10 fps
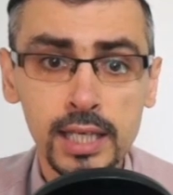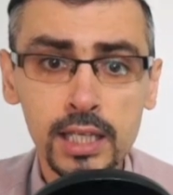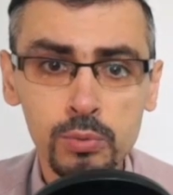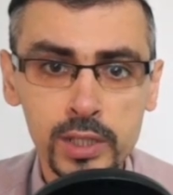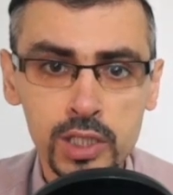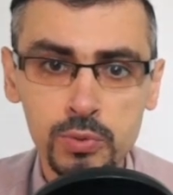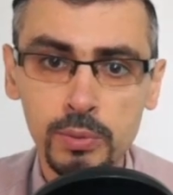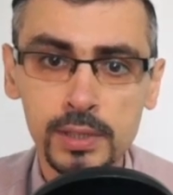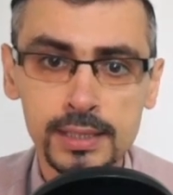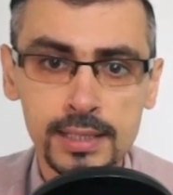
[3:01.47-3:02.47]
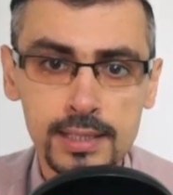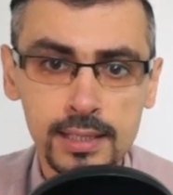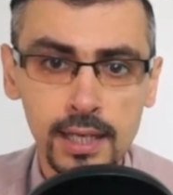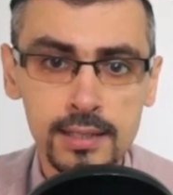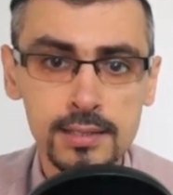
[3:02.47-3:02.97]
in which we will
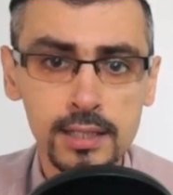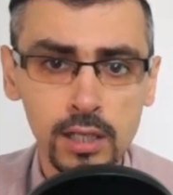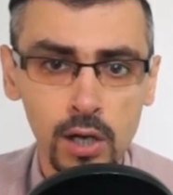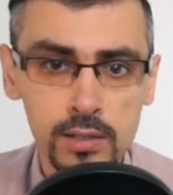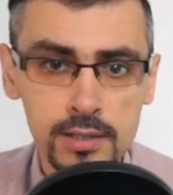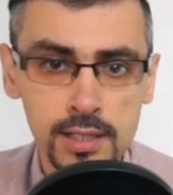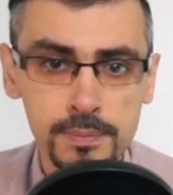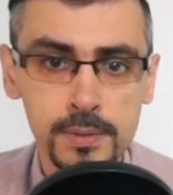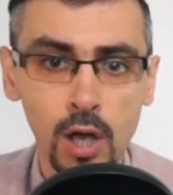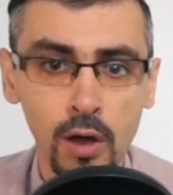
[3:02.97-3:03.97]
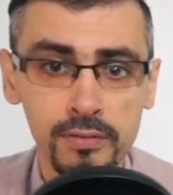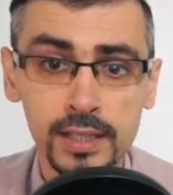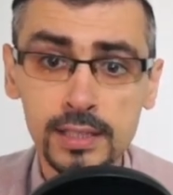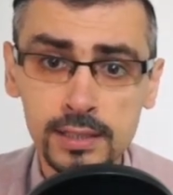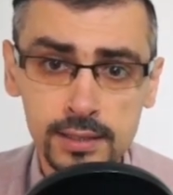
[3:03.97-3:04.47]
discuss the concept of
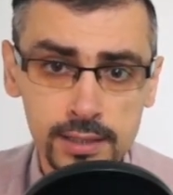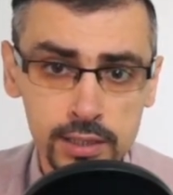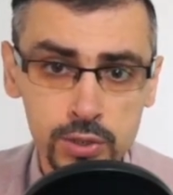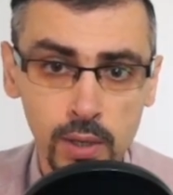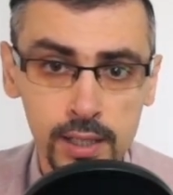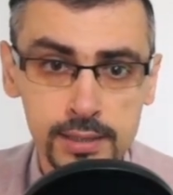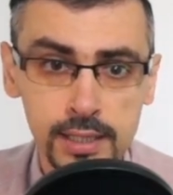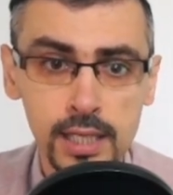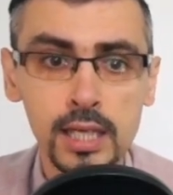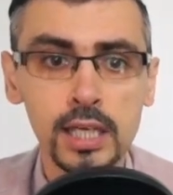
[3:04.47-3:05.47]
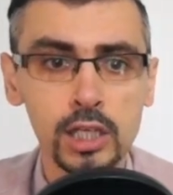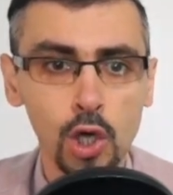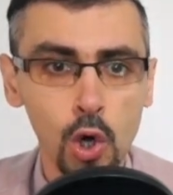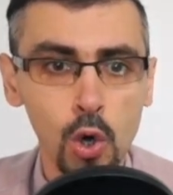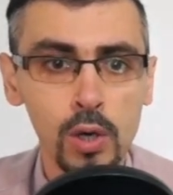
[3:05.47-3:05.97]
intertextuality in
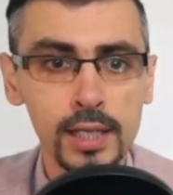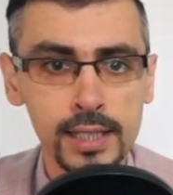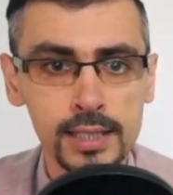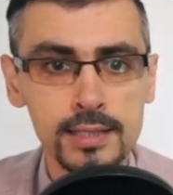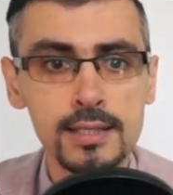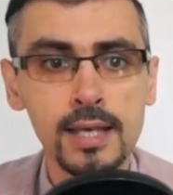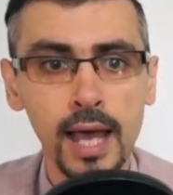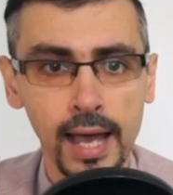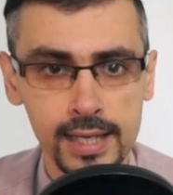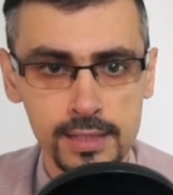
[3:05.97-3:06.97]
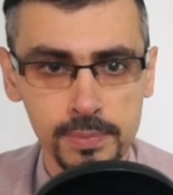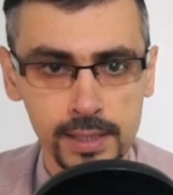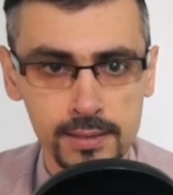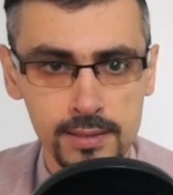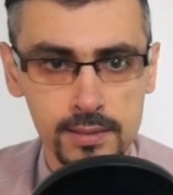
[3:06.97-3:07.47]
all its
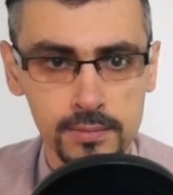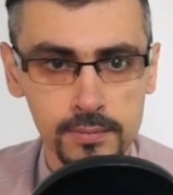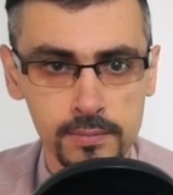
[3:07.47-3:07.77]
aspects.